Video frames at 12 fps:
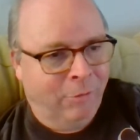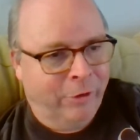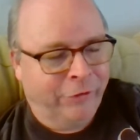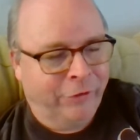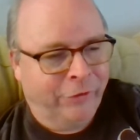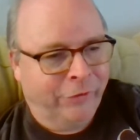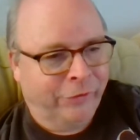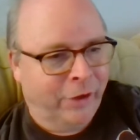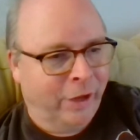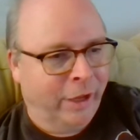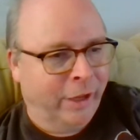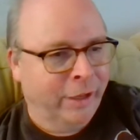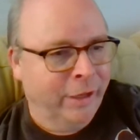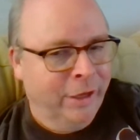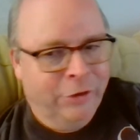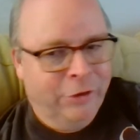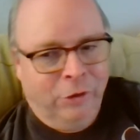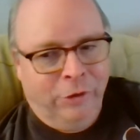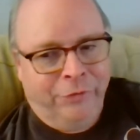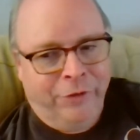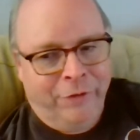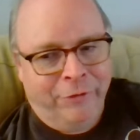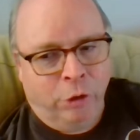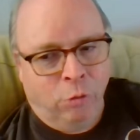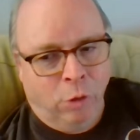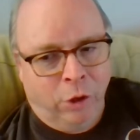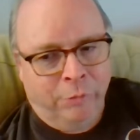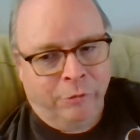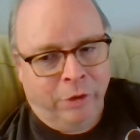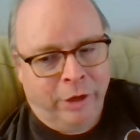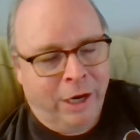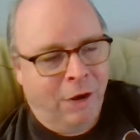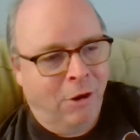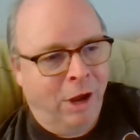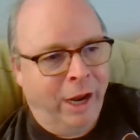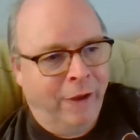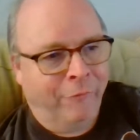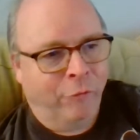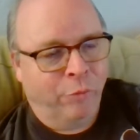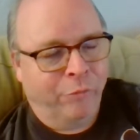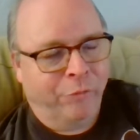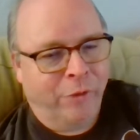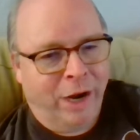which is total of 7 aquariums right now. I have room.